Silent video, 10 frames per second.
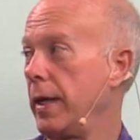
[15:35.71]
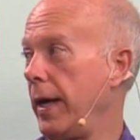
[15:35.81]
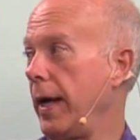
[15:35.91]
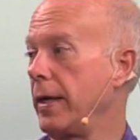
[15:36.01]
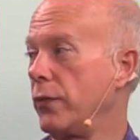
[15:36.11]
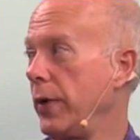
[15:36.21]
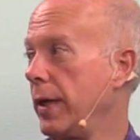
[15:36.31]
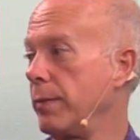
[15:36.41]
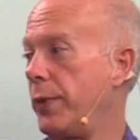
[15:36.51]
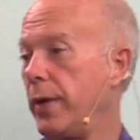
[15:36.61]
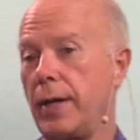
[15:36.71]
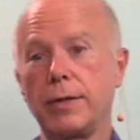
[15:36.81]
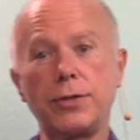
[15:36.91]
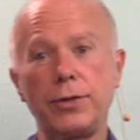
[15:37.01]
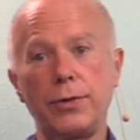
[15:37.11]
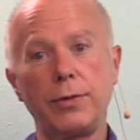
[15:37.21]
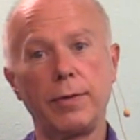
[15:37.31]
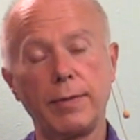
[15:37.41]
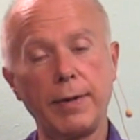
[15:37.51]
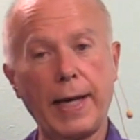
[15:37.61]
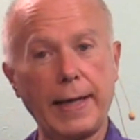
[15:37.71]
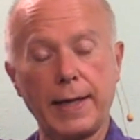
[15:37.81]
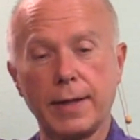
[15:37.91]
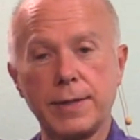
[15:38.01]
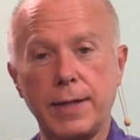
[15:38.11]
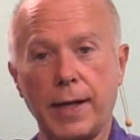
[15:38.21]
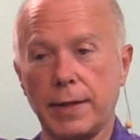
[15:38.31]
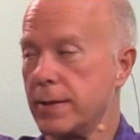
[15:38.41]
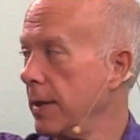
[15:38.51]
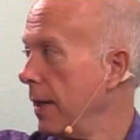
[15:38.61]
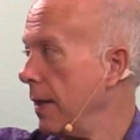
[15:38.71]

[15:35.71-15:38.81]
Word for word: And if we can put in two eight gig sticks,